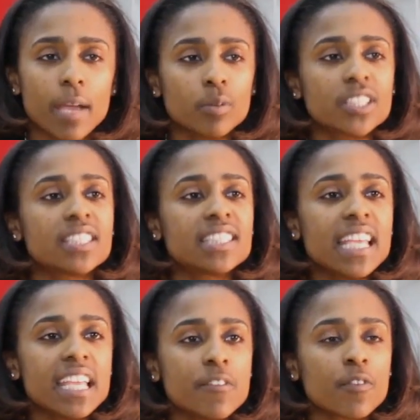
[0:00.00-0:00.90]
able to
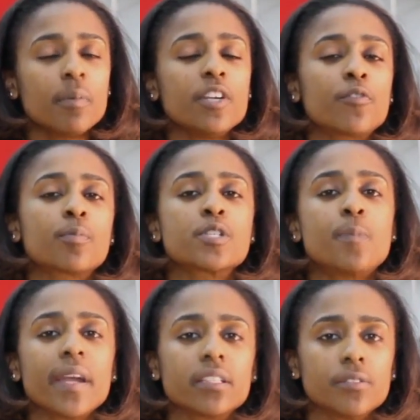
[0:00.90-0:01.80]
see it from a different
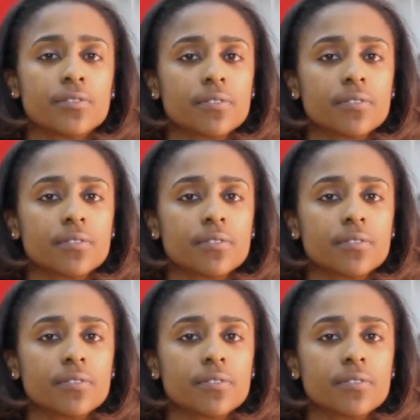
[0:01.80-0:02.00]
perspective.